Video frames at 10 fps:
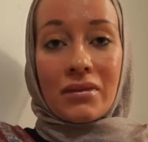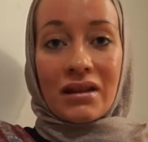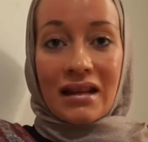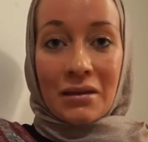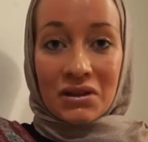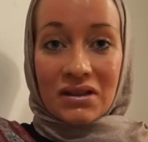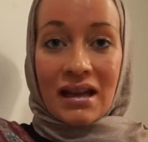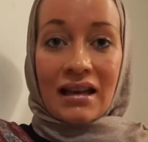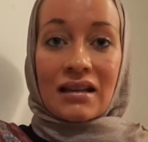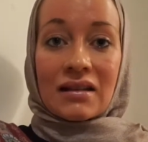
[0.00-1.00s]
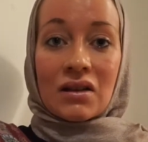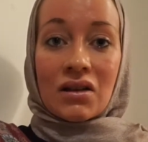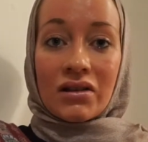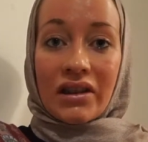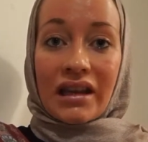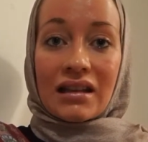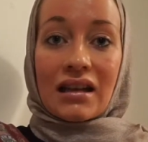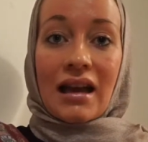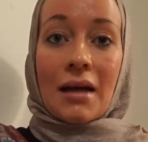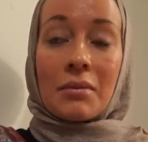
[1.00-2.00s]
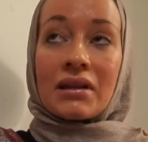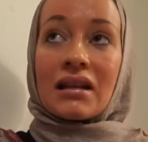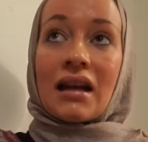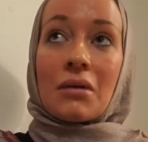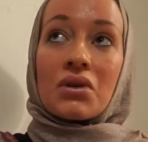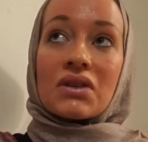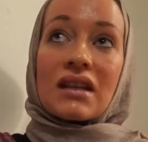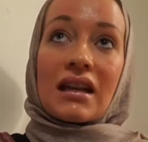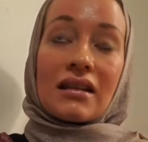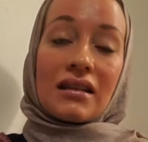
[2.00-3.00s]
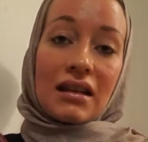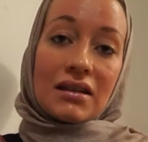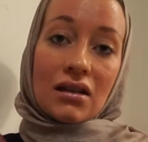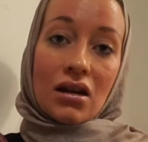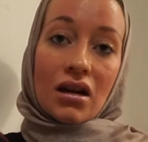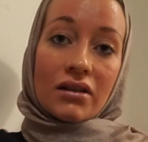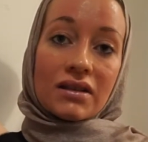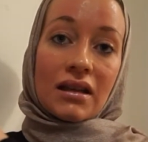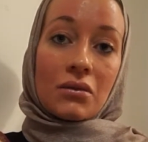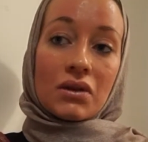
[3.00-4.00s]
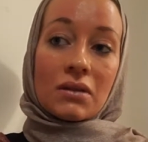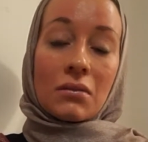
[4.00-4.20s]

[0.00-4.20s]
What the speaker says: there was like this good thing that happened, and that was that these cars that was on